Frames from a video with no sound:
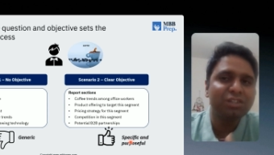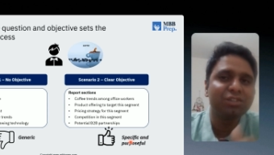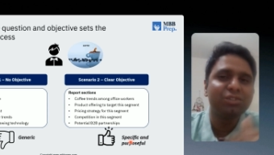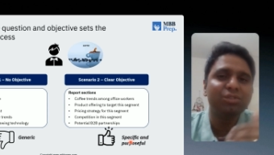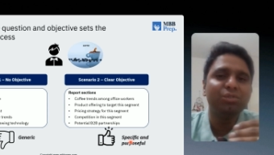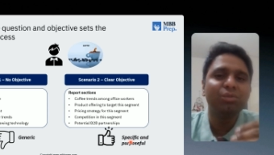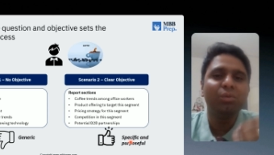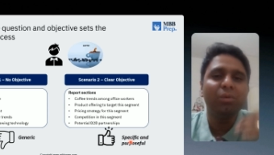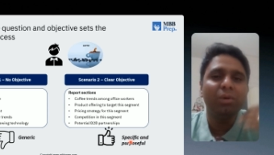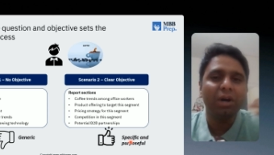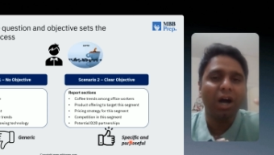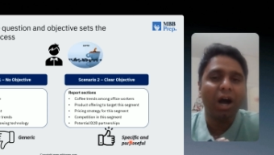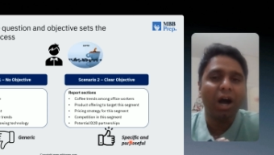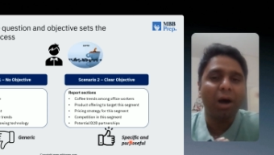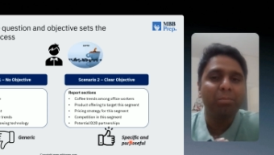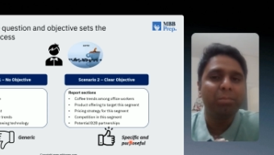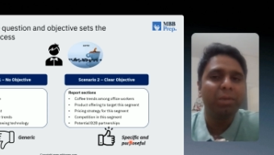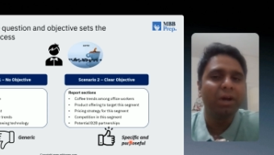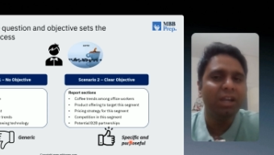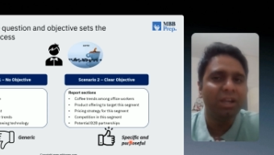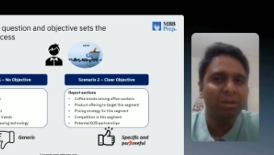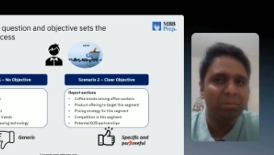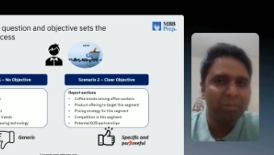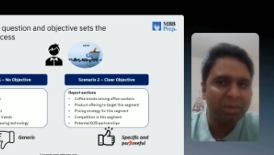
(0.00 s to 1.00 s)
no
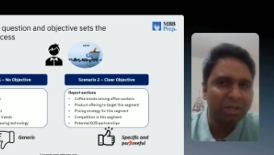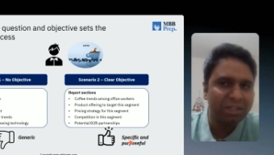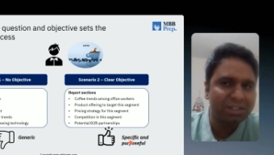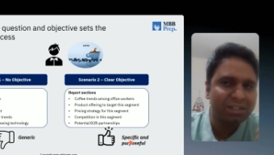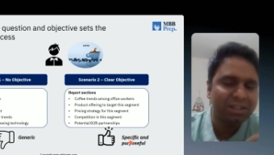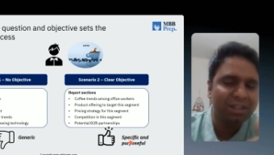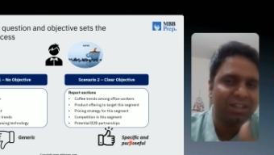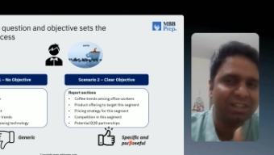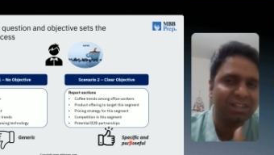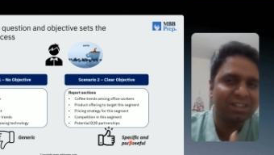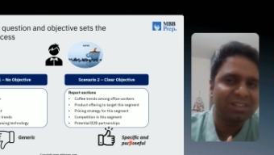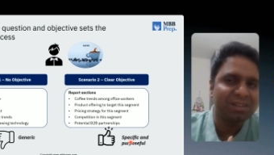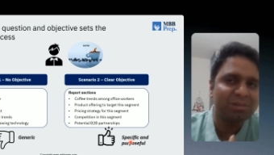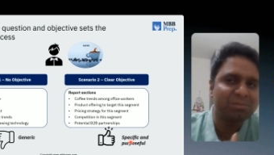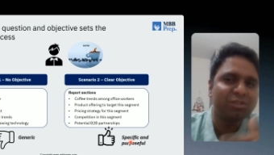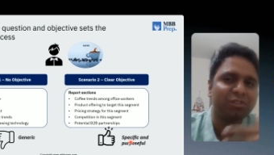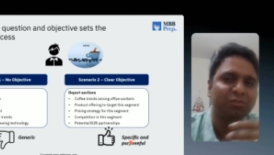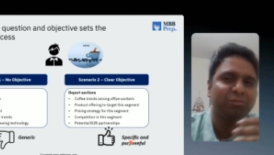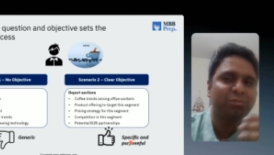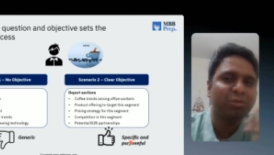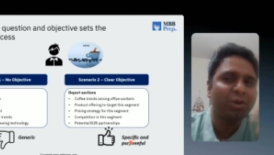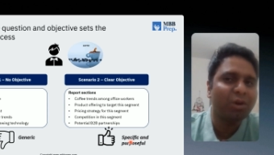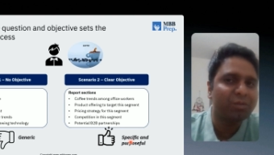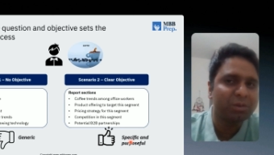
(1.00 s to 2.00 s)
upper limit in terms
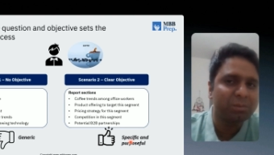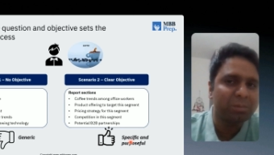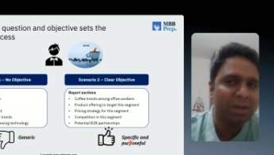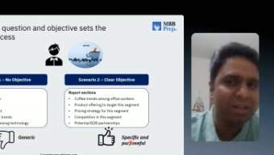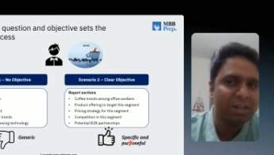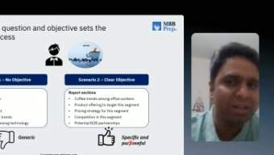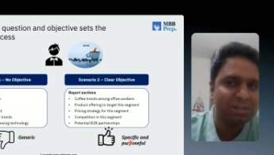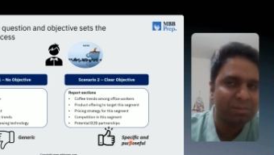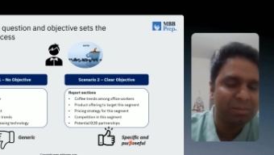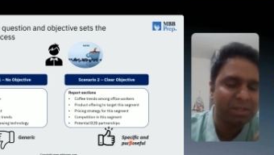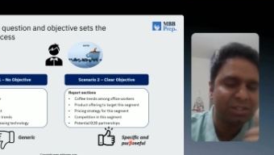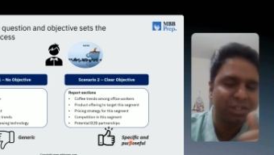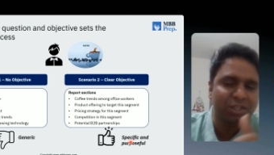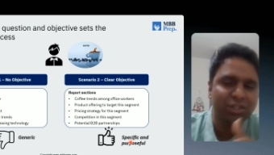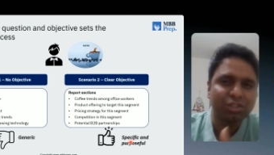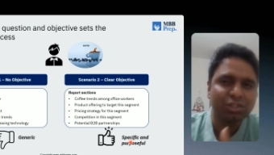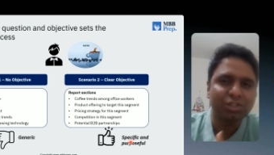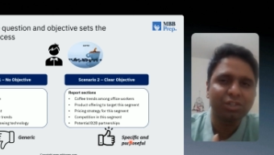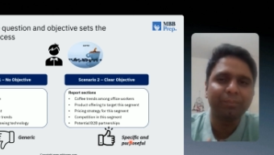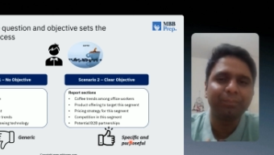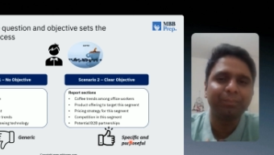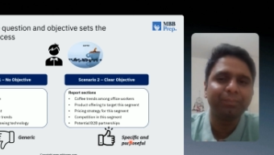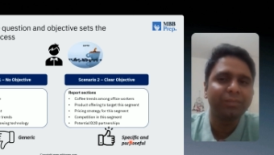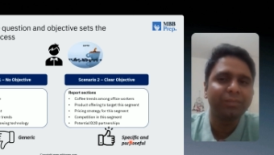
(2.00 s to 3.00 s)
of profit maximization,